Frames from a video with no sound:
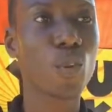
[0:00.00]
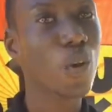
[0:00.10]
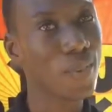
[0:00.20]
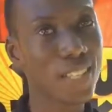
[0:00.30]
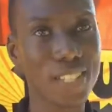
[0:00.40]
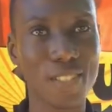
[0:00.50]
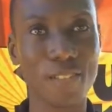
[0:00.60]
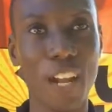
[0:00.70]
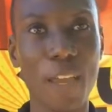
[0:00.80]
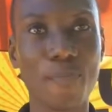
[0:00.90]
comics,
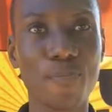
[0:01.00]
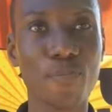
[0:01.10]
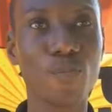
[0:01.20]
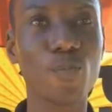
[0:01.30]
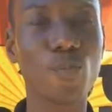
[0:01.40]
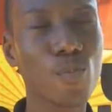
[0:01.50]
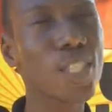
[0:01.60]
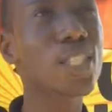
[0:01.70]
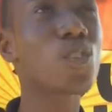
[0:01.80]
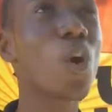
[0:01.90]
right?
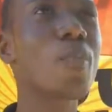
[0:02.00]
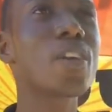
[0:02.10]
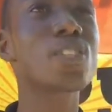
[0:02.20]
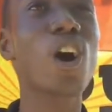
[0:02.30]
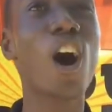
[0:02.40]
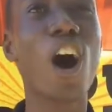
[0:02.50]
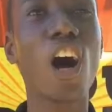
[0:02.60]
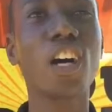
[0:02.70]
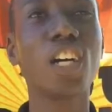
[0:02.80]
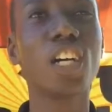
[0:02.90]
Basically, comics
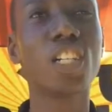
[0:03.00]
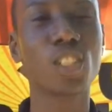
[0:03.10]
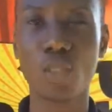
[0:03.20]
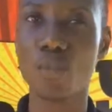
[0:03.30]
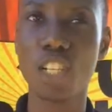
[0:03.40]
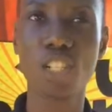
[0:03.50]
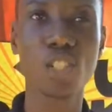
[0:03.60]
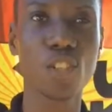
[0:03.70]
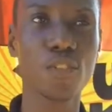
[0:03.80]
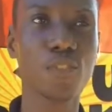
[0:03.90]
are a
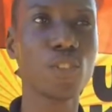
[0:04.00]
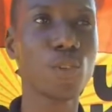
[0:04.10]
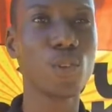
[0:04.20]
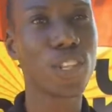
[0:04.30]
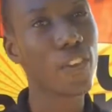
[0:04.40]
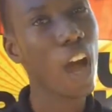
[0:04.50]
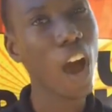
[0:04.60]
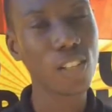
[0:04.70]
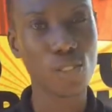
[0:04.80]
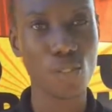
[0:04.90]
accumulation of the
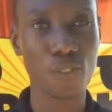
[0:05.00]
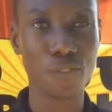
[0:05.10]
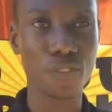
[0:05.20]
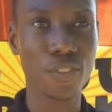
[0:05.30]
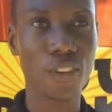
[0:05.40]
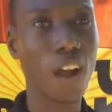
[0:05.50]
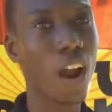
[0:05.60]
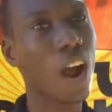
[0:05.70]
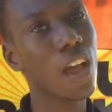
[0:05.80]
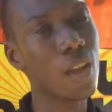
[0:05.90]
arts of
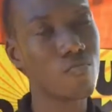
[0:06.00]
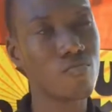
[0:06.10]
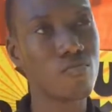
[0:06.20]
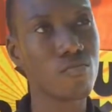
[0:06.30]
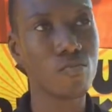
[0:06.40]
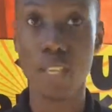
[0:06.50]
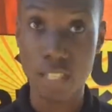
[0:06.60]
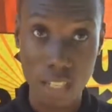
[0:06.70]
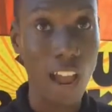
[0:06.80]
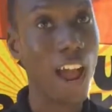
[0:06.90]

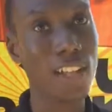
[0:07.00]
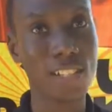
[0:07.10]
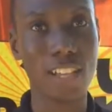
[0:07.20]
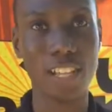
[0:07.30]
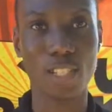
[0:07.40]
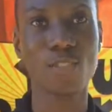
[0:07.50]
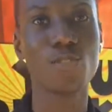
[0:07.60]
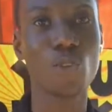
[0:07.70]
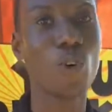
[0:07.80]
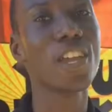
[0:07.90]
basically art, as
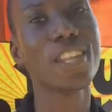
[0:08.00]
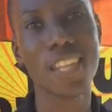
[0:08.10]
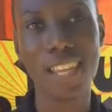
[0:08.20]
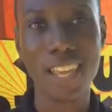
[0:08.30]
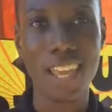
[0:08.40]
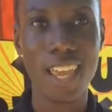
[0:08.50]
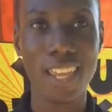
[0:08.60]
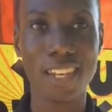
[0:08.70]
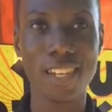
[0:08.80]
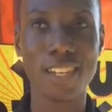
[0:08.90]
in drawing
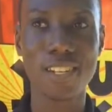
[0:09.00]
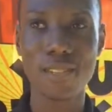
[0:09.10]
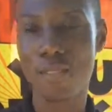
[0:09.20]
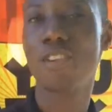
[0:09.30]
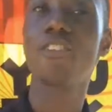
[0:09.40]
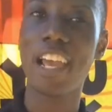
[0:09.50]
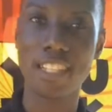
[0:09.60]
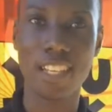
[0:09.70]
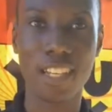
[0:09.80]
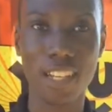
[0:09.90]
and
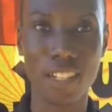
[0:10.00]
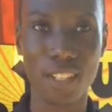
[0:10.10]
writing.